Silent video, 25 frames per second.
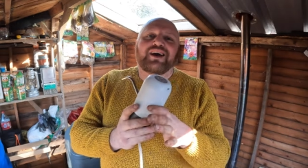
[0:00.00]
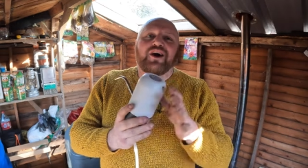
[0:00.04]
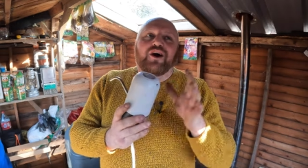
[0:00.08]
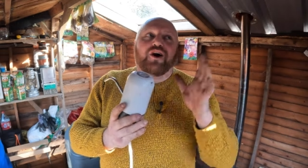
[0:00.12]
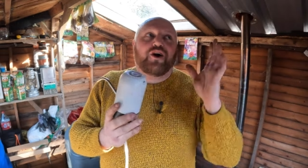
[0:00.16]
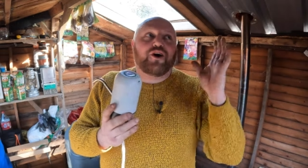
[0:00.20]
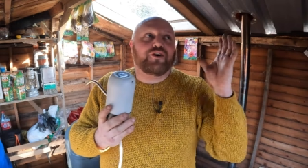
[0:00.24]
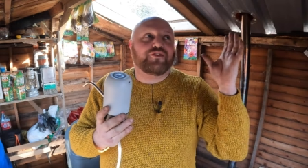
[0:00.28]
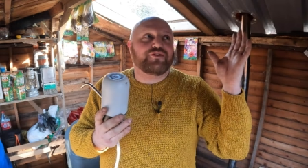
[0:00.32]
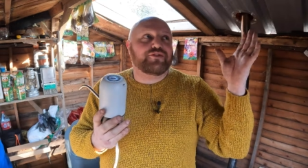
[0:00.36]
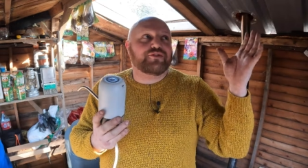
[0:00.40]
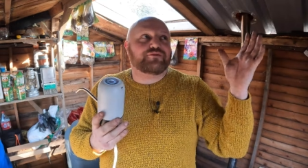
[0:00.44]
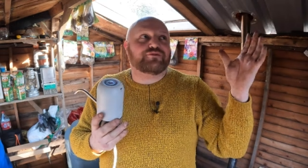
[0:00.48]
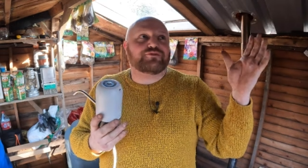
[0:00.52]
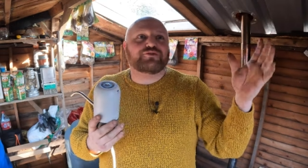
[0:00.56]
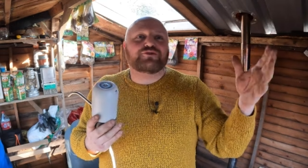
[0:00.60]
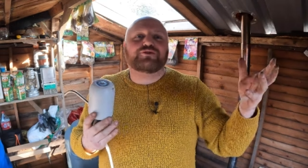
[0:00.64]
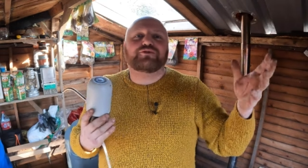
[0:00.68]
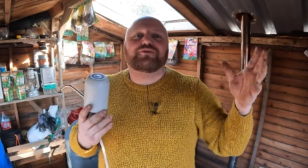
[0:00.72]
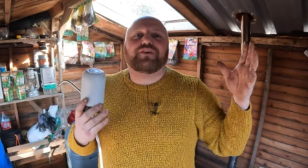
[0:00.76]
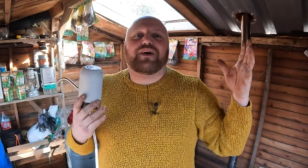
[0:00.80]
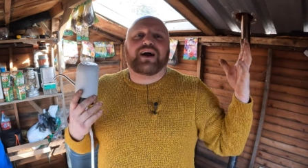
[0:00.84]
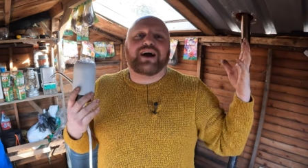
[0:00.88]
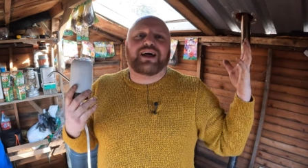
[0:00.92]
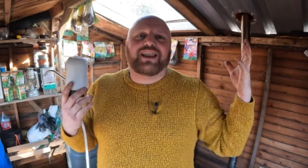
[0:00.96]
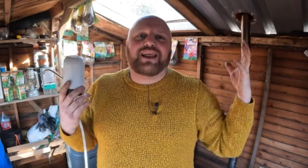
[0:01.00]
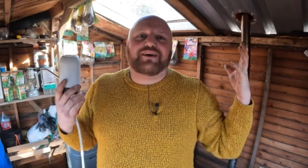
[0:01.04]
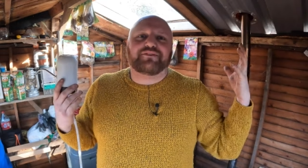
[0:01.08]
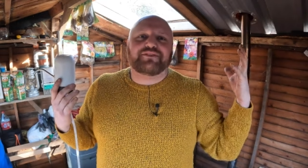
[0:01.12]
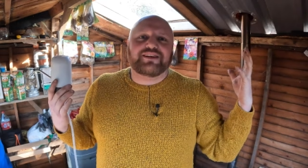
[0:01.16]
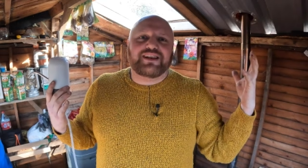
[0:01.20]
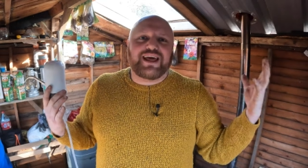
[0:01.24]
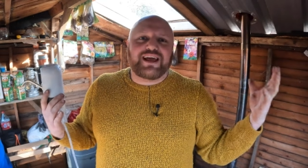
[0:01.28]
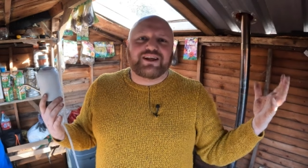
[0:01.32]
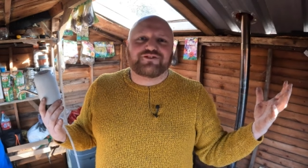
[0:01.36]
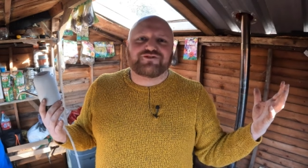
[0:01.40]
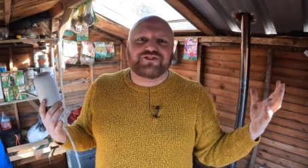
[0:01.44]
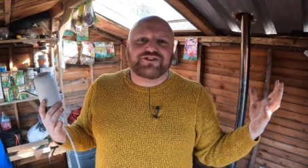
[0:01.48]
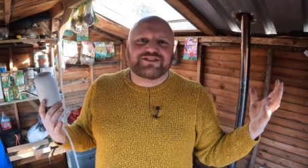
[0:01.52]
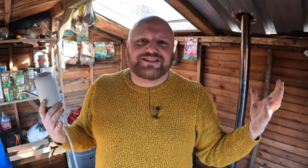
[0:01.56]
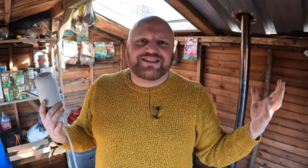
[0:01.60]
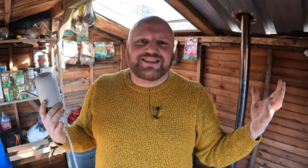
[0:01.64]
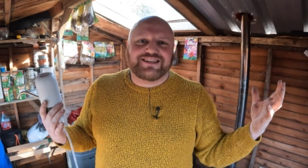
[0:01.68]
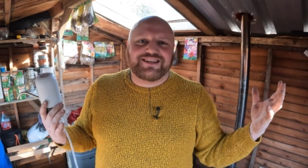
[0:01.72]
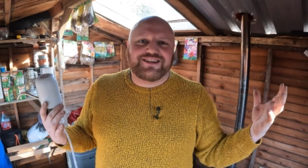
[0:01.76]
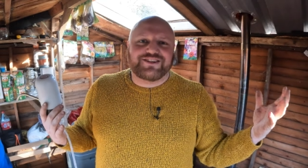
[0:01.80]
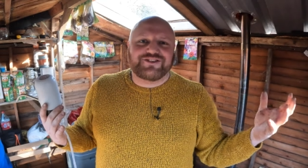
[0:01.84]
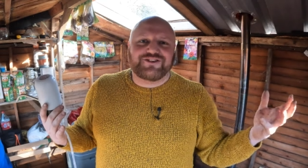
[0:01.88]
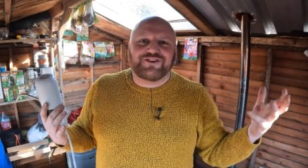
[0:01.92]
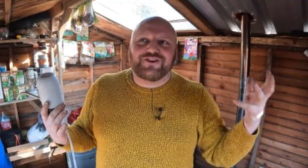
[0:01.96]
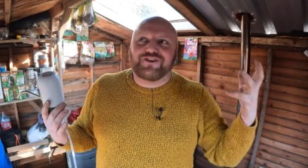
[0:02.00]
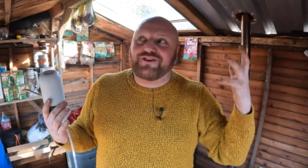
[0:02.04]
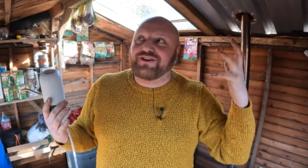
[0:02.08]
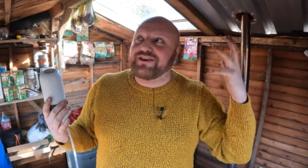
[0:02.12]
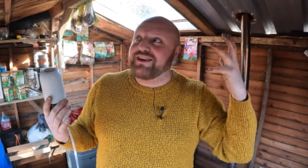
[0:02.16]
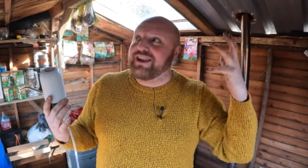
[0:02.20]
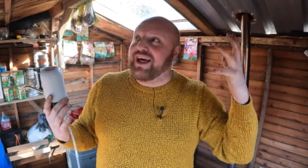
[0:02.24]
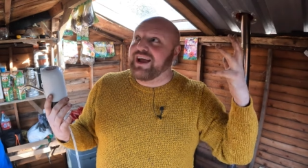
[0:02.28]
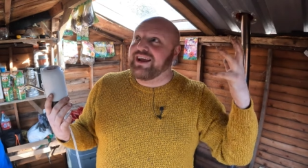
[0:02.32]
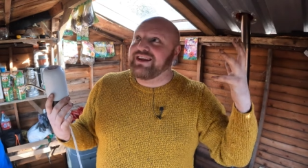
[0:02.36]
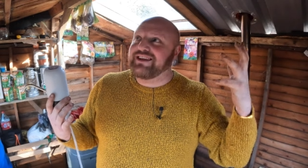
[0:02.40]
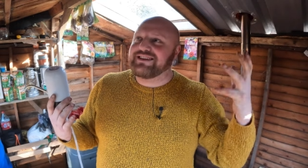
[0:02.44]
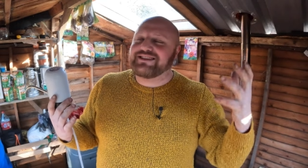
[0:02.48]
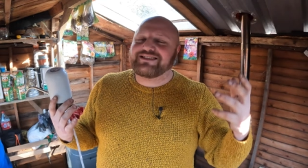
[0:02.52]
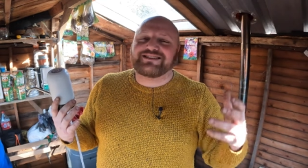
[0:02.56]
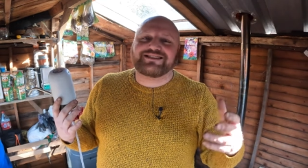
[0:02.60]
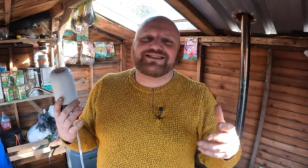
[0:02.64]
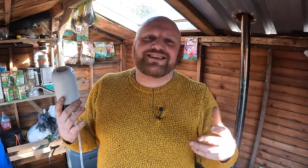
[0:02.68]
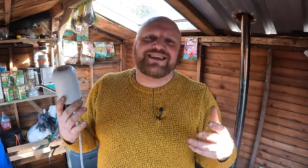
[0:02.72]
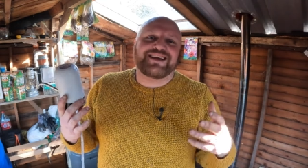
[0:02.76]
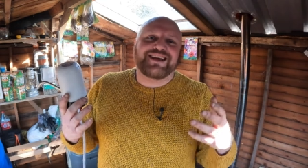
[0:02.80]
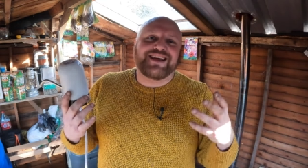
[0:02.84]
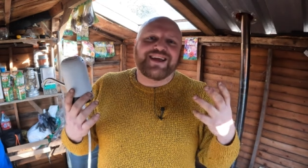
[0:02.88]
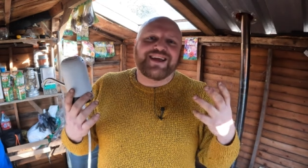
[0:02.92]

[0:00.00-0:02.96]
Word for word: on the roof I'll have electricity in your lights,